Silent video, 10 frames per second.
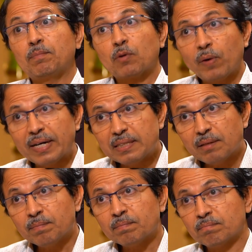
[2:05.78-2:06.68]
We provide
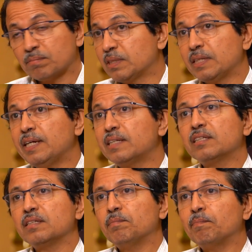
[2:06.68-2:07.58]
them
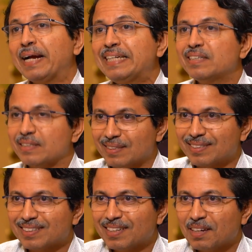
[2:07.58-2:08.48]
great
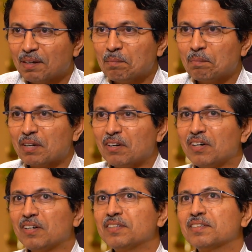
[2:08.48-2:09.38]
mentors
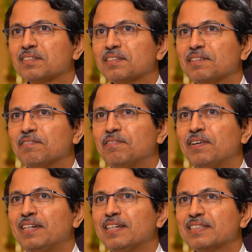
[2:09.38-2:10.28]
because mm-hmm.
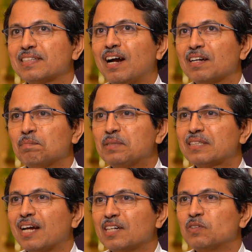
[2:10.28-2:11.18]
when a startup is
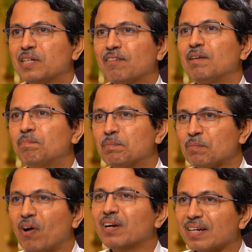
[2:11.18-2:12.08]
trying to develop a
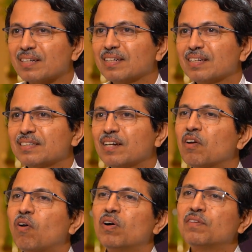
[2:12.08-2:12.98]
product, mm-hmm. there are
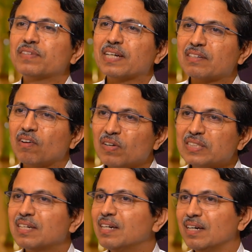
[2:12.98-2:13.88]
a lot of
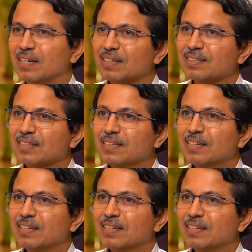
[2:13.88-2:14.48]
technological hurdles.